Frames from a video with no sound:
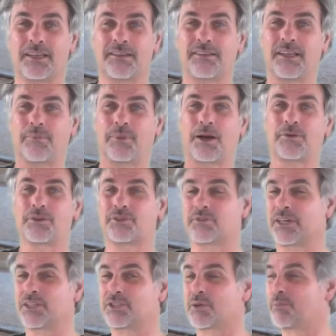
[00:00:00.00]
You see, a power
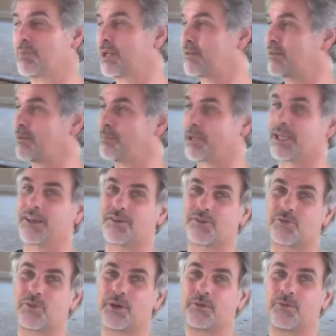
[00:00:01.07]
stretcher butts up against
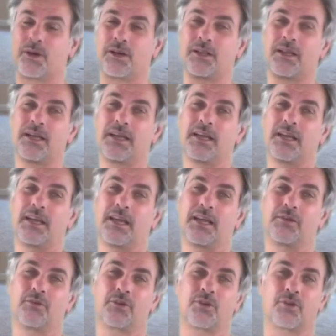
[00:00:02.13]
one wall.
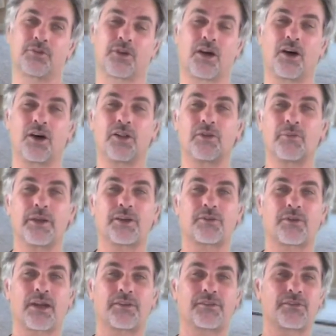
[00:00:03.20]
It goes all the way
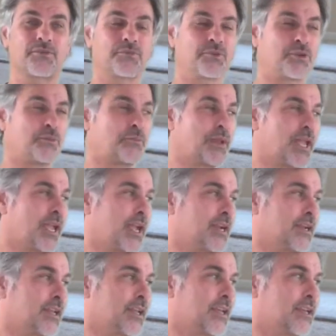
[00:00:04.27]
across the room,
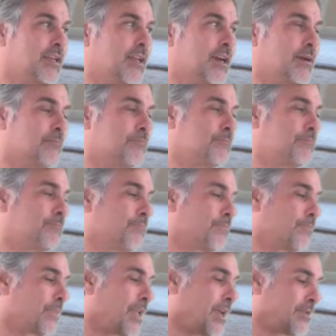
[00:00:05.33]
and it um,
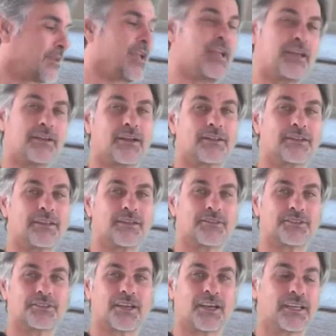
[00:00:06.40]
has a head on the other
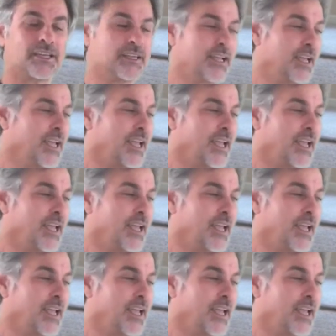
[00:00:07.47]
side.